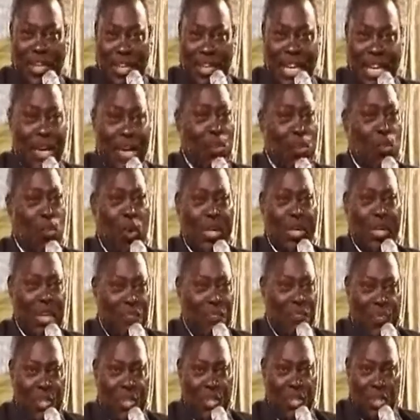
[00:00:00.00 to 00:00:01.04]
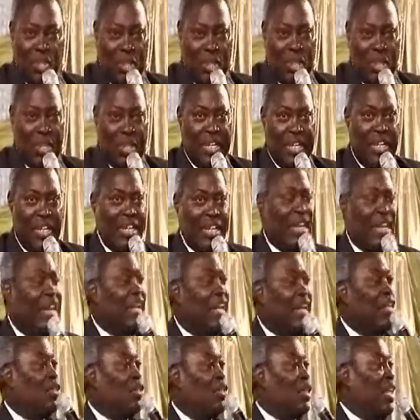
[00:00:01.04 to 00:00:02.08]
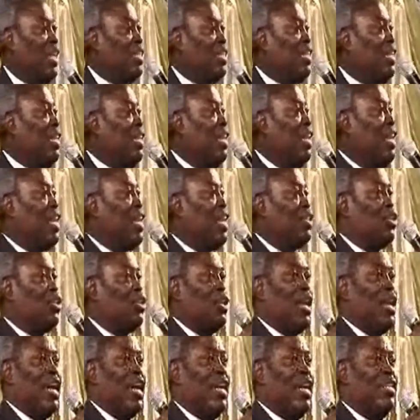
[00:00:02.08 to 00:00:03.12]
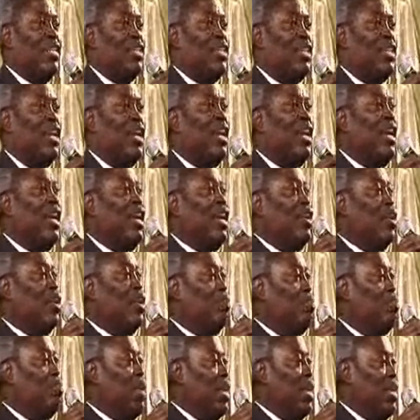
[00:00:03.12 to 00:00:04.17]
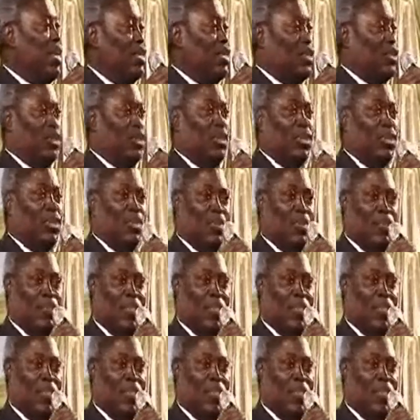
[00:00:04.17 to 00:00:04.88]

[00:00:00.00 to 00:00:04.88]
a wonderful journey is starting here tonight. God bless you.